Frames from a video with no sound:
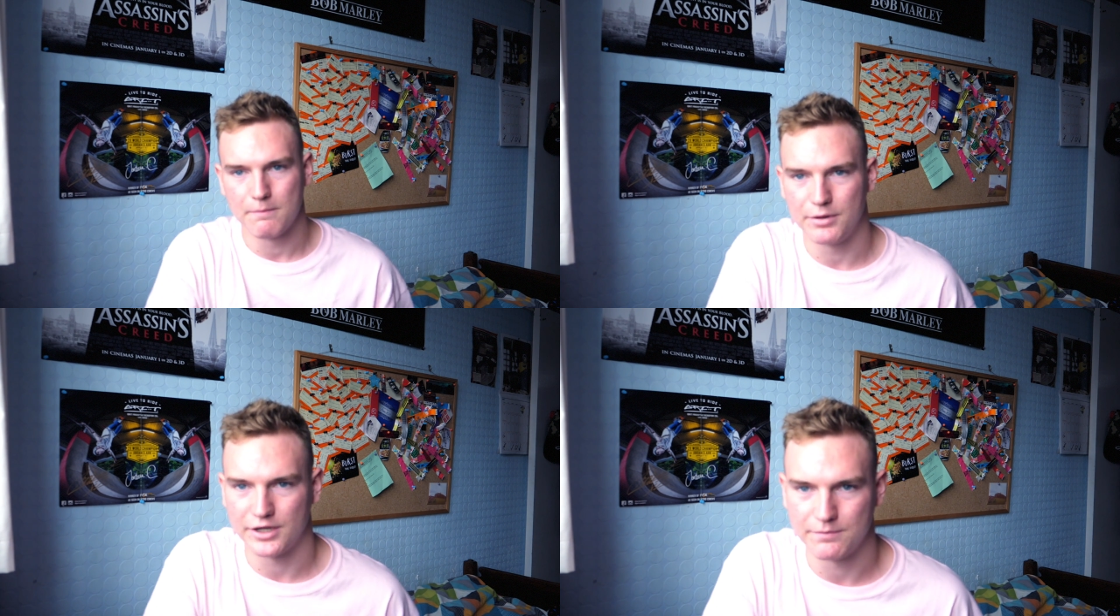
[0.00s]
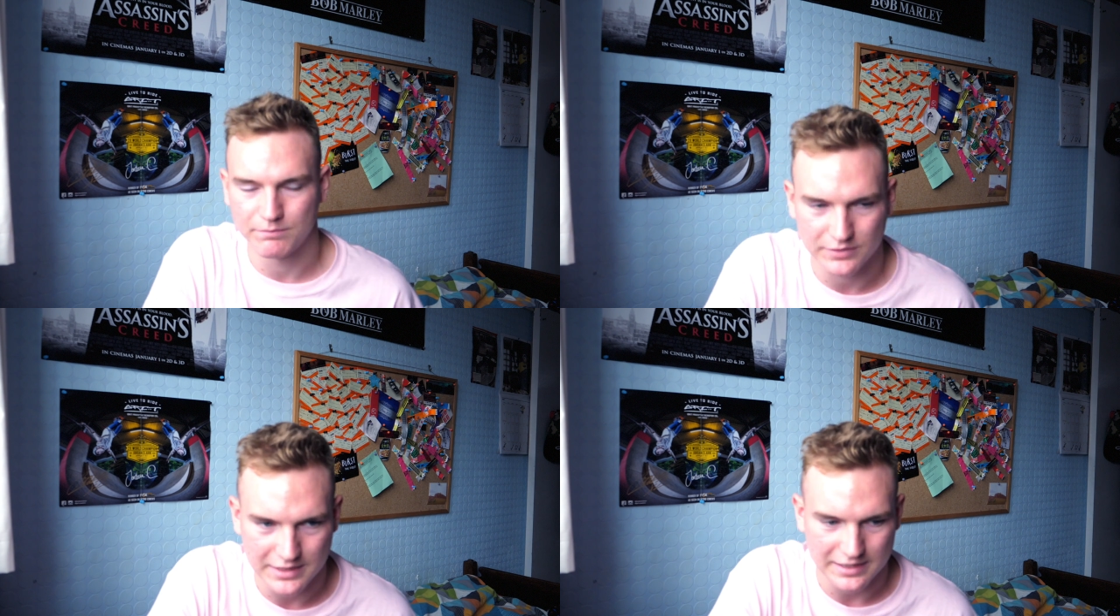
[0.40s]
But
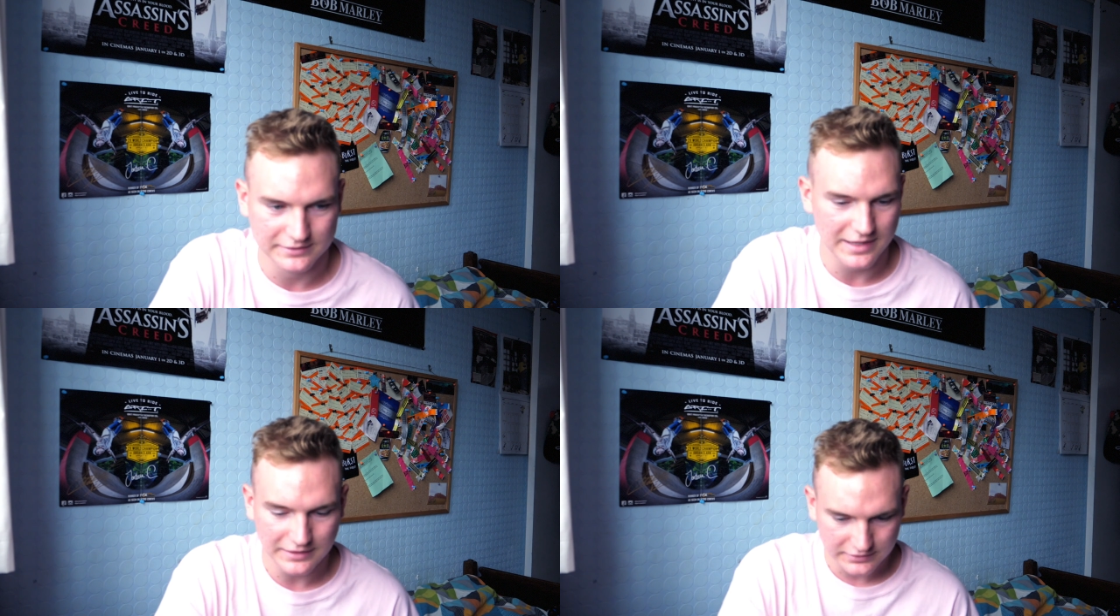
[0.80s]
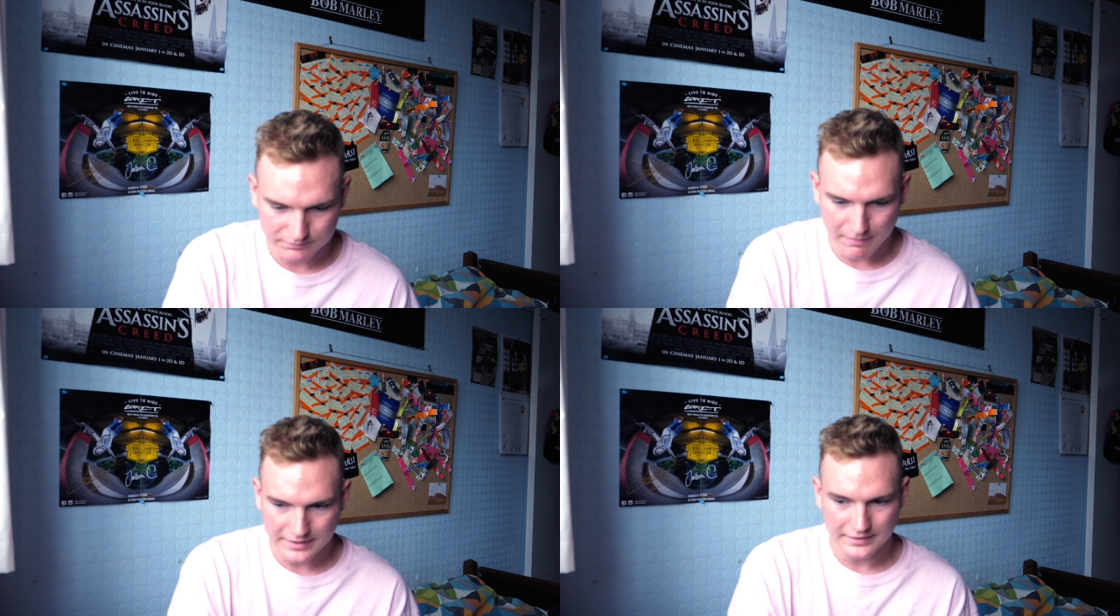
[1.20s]
yes, that's
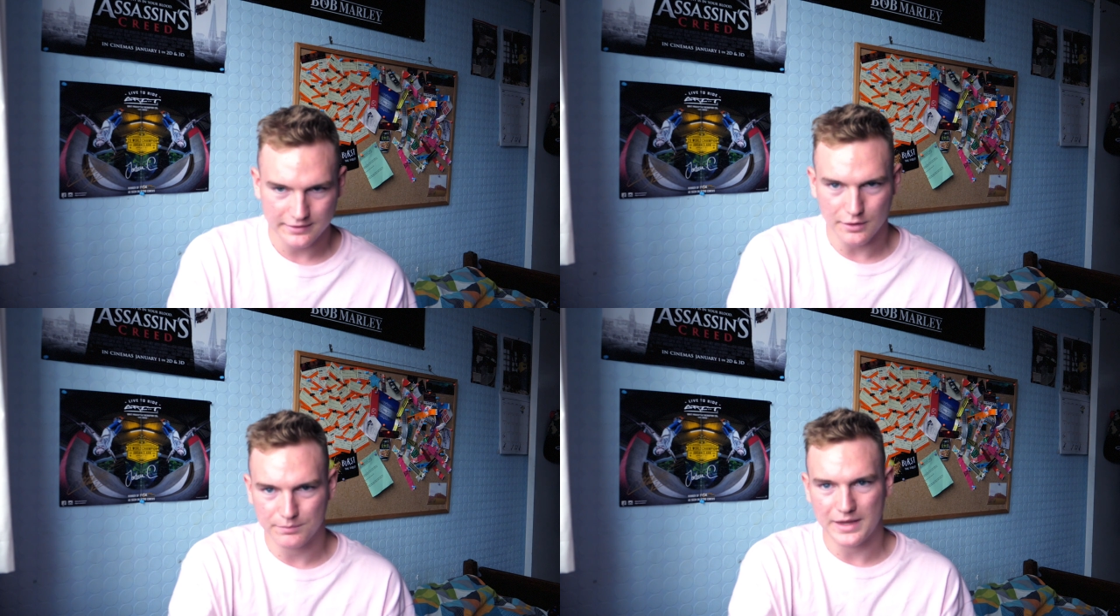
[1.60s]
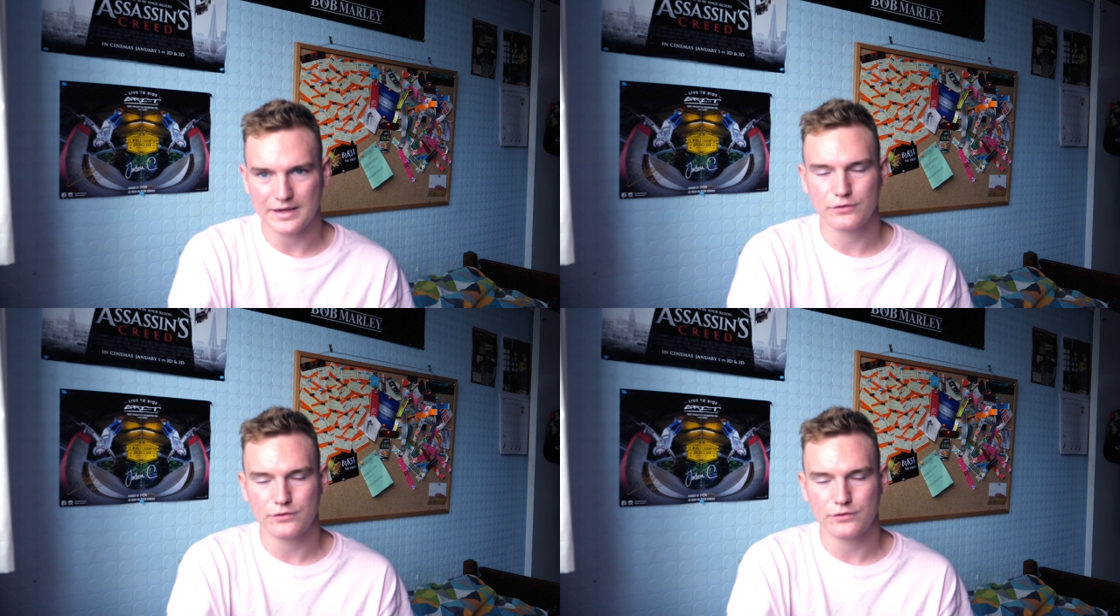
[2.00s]
mainly the update.